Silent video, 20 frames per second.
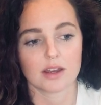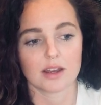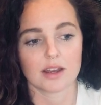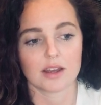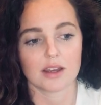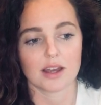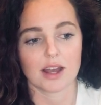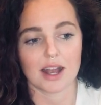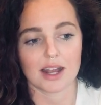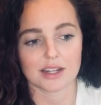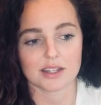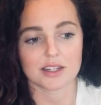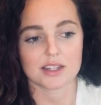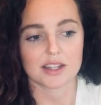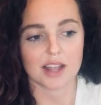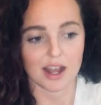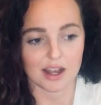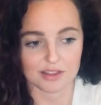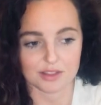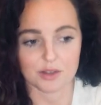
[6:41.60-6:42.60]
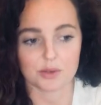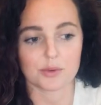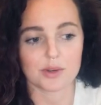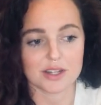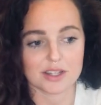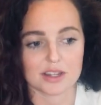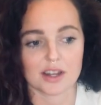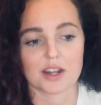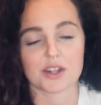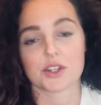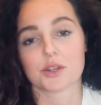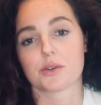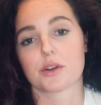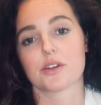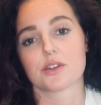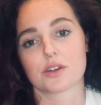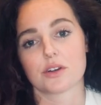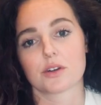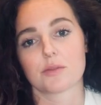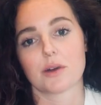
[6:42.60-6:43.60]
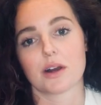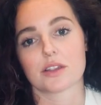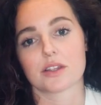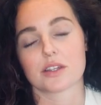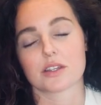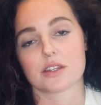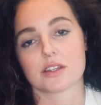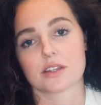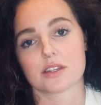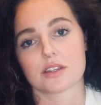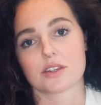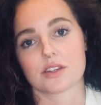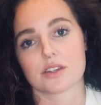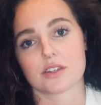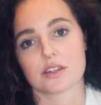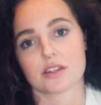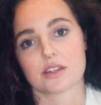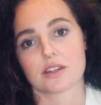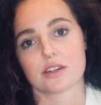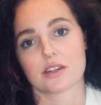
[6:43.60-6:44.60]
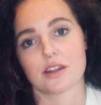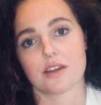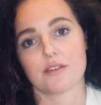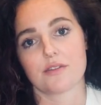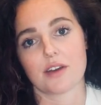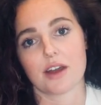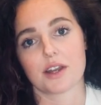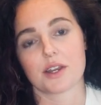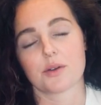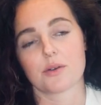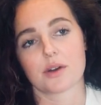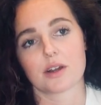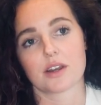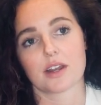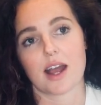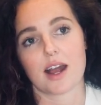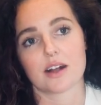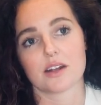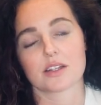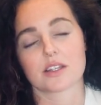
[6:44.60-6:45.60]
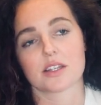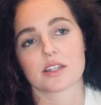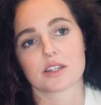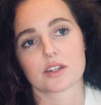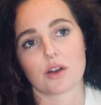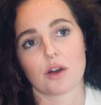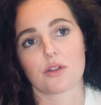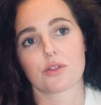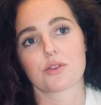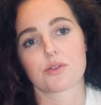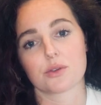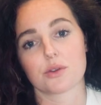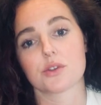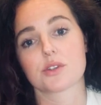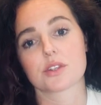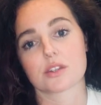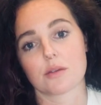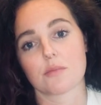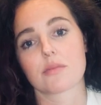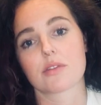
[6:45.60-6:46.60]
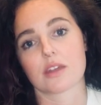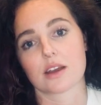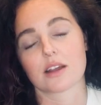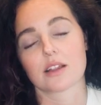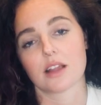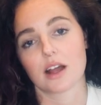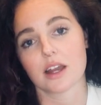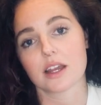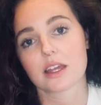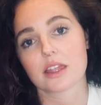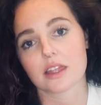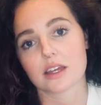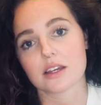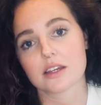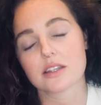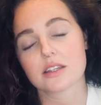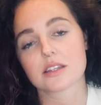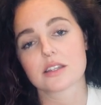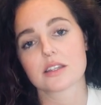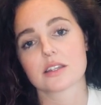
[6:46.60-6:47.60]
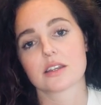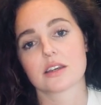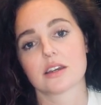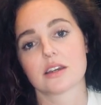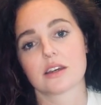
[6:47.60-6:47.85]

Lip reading: And yeah, the reason I do want to talk about this is just, if anyone else has gone through something like this,